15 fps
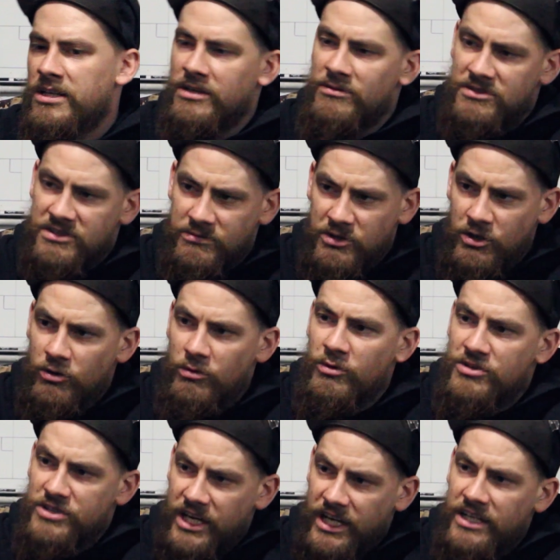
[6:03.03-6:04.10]
even some newer
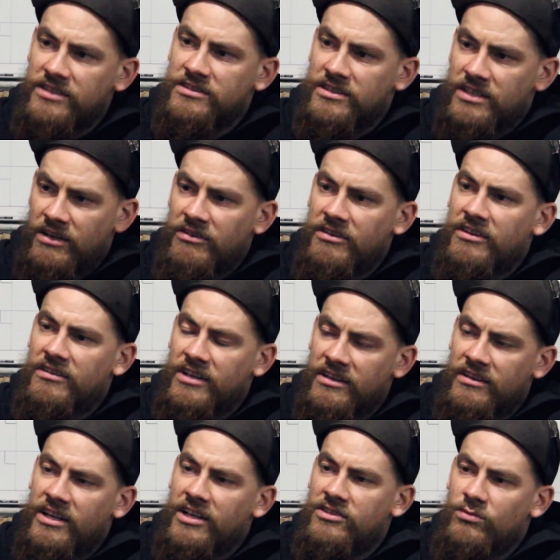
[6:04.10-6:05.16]
Mercedes and everything
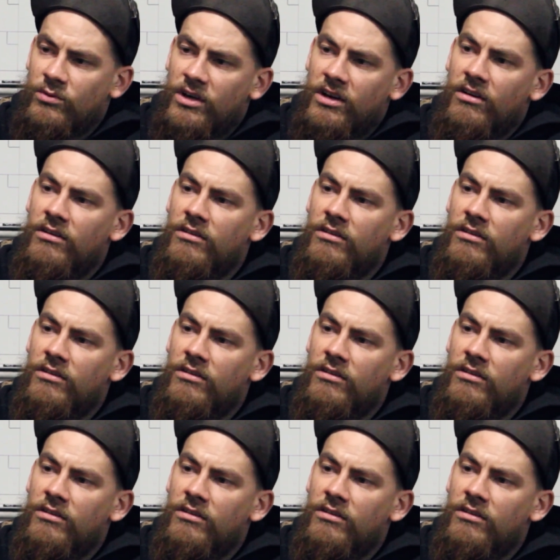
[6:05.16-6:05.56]
like that as well.